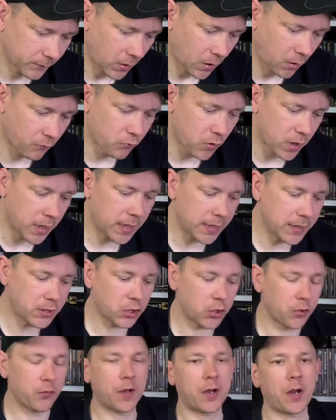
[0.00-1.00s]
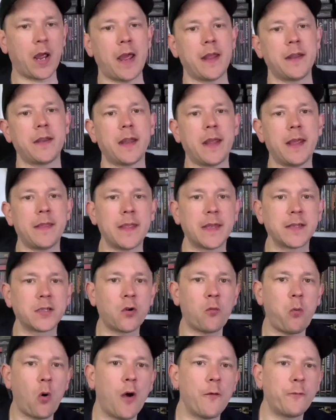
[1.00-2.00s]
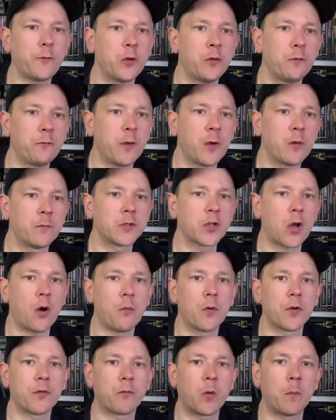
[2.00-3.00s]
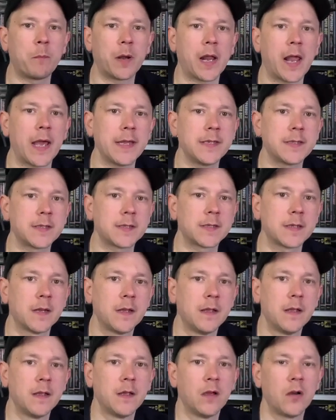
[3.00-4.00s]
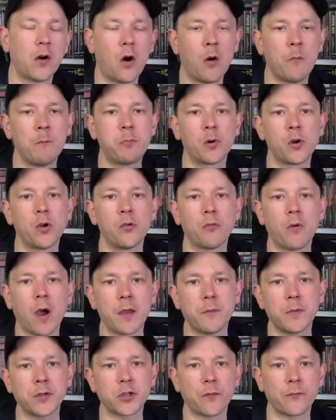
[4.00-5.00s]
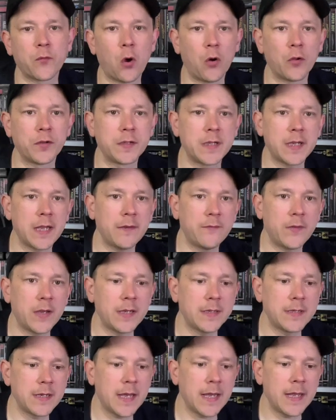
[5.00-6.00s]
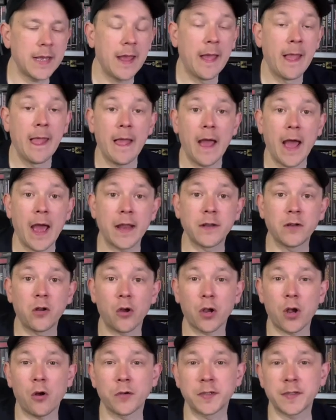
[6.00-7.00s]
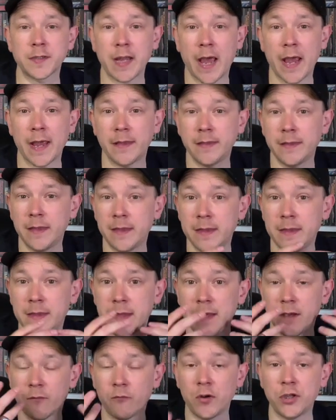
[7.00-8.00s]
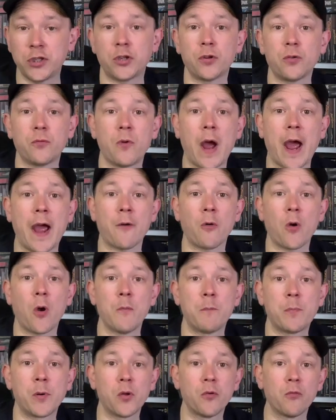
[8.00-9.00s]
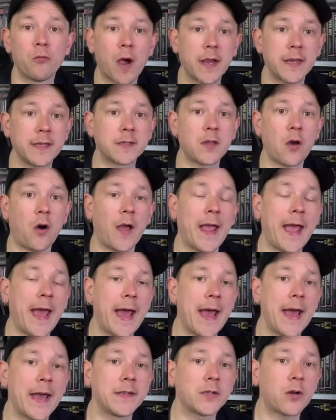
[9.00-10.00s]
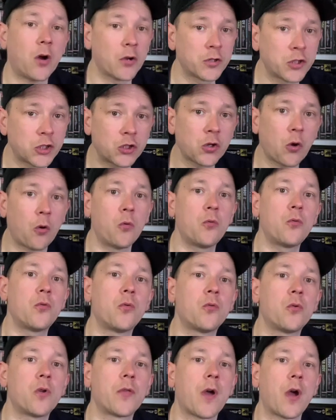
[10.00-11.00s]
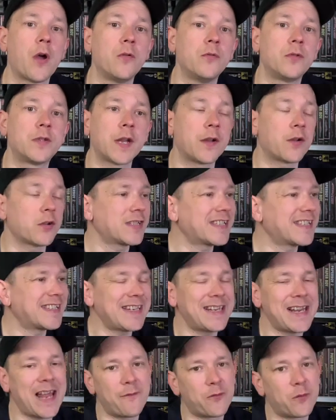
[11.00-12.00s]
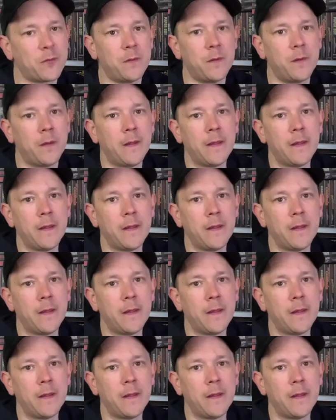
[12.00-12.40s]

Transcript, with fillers: I really do. And, and, and there's quite a few films that I want to replace on Blu-ray, which I've got on DVD. And like I was saying, the original Arrow Blu-rays that I had, I sold all of those and I still haven't